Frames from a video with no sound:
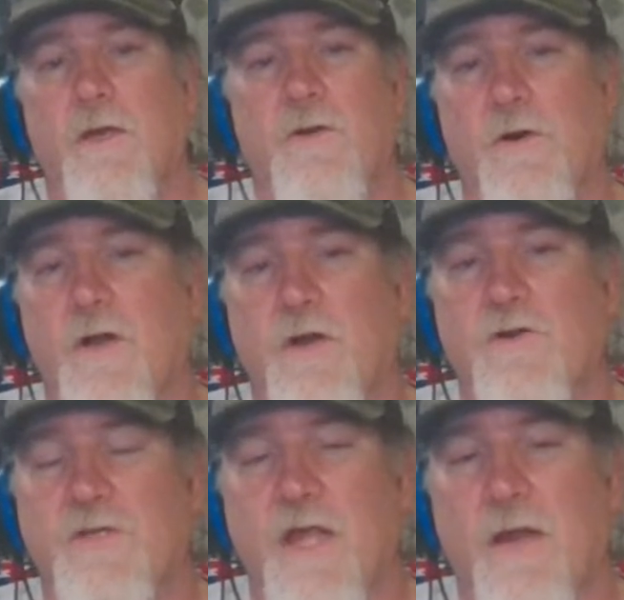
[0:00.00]
don't
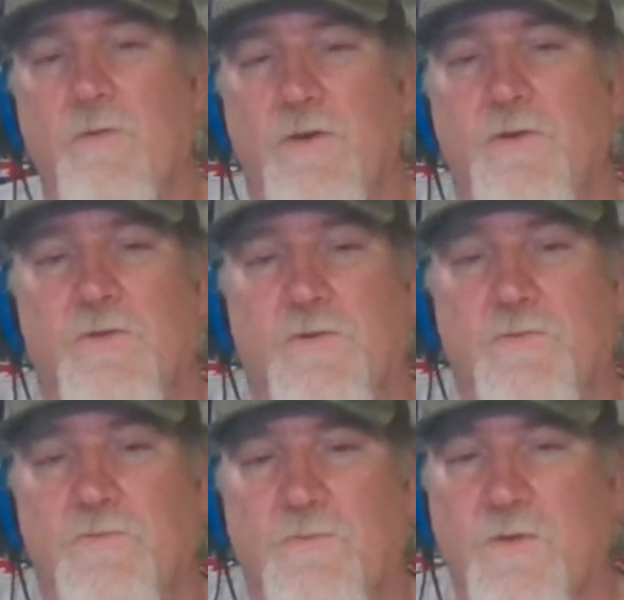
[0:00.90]
understand when you
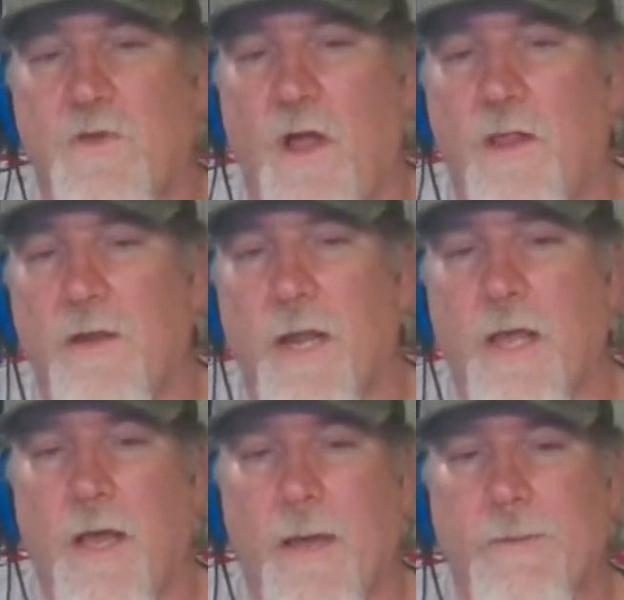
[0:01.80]
call it a cut.